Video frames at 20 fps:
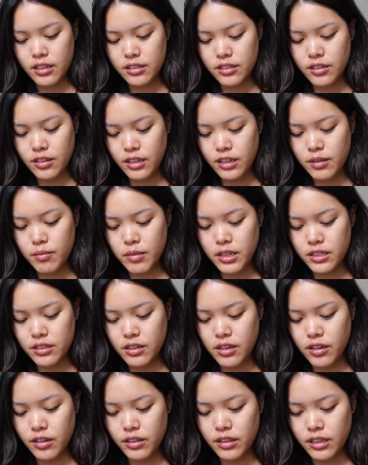It's all like a
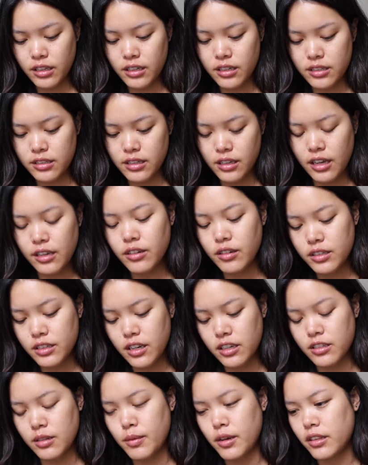mental health thing because I know I
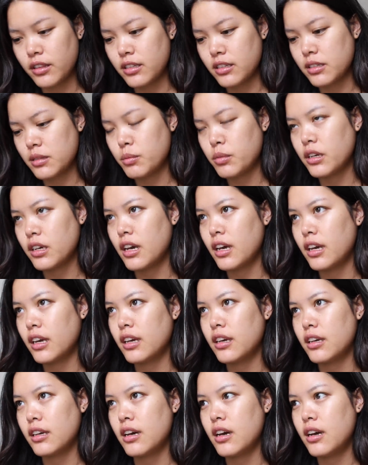talked about this, but
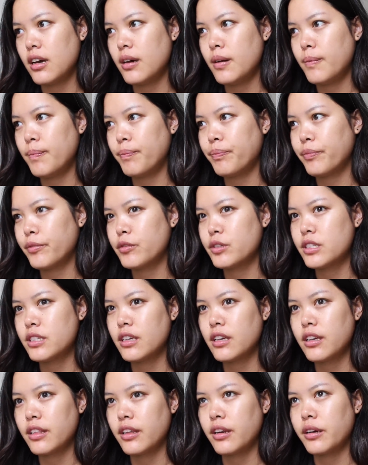I um, was
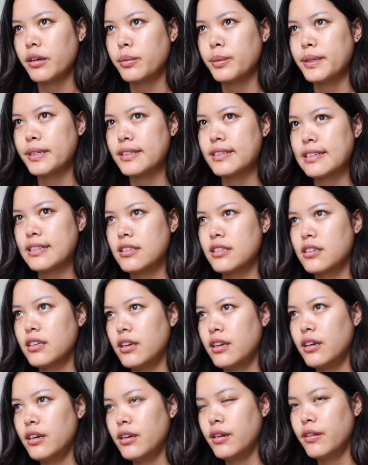seeing a therapist
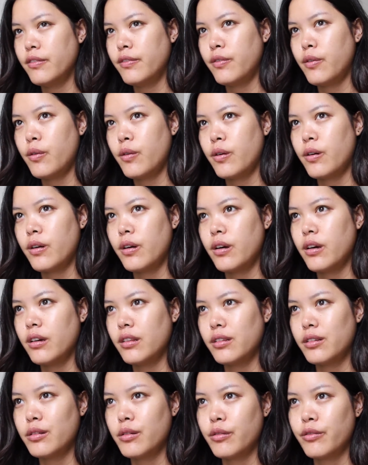for a
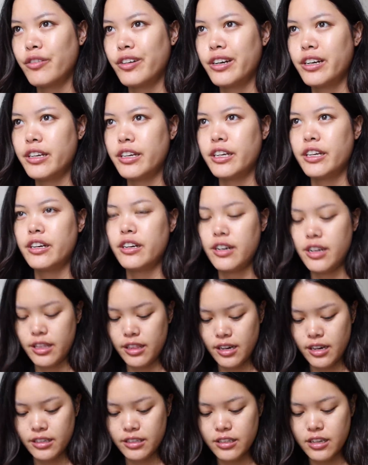little over a year
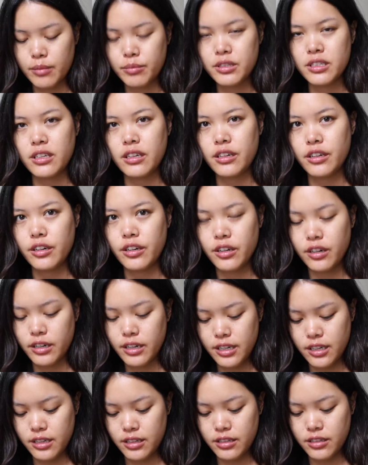and then I stopped seeing her
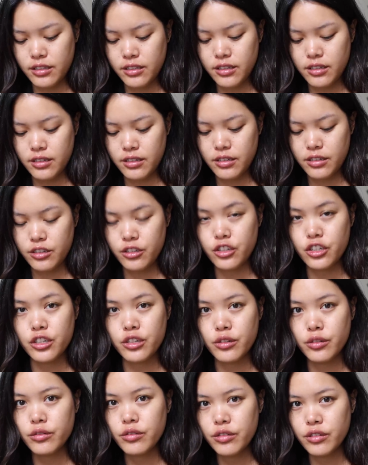in
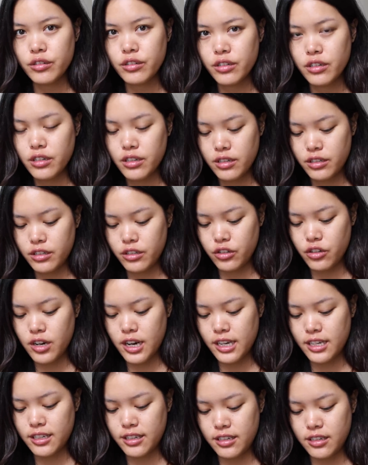June to
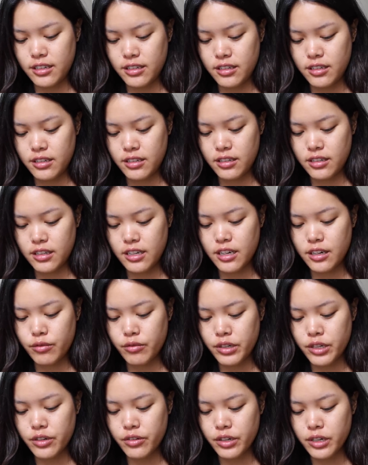try to kind
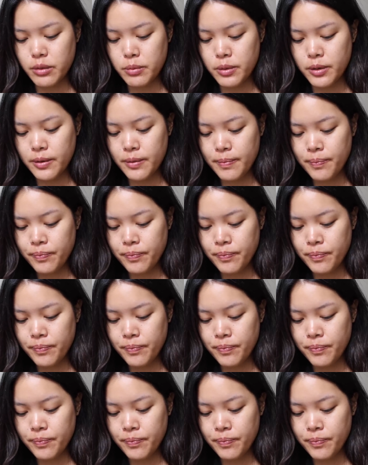of regroup.